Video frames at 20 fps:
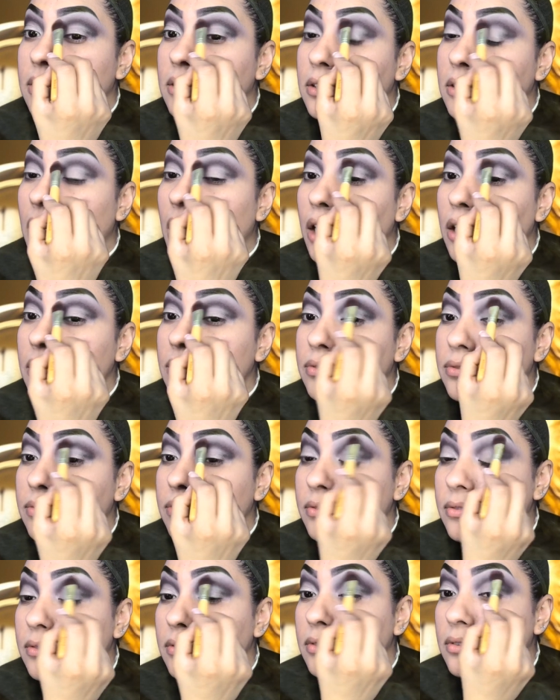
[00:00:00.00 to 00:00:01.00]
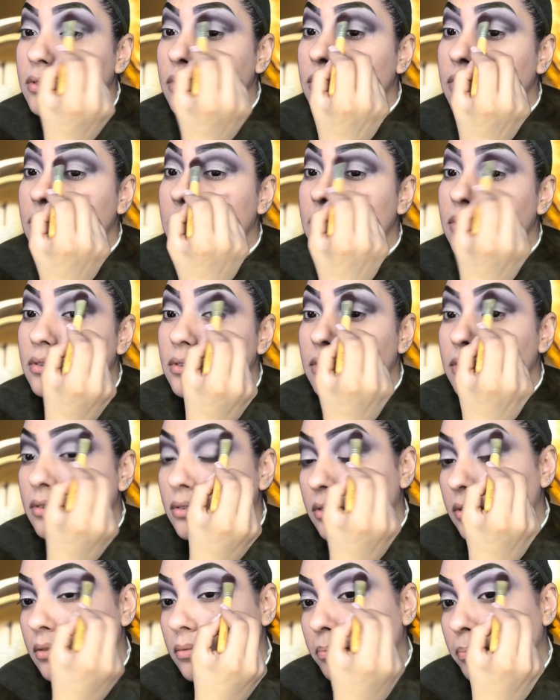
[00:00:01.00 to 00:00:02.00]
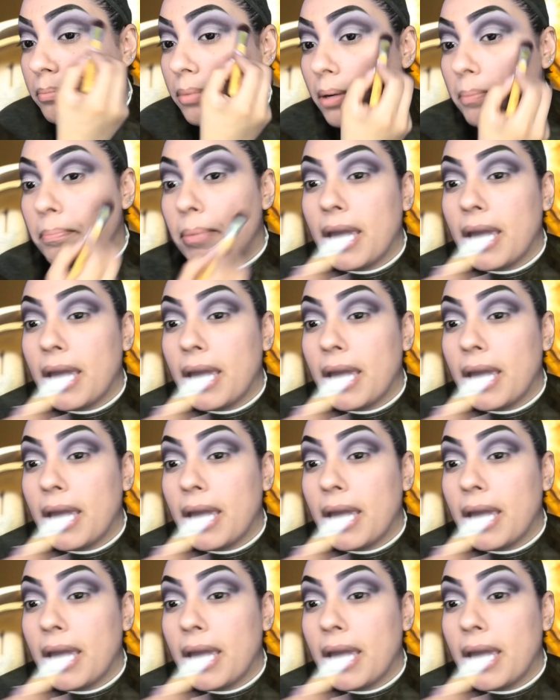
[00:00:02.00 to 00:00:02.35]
soft but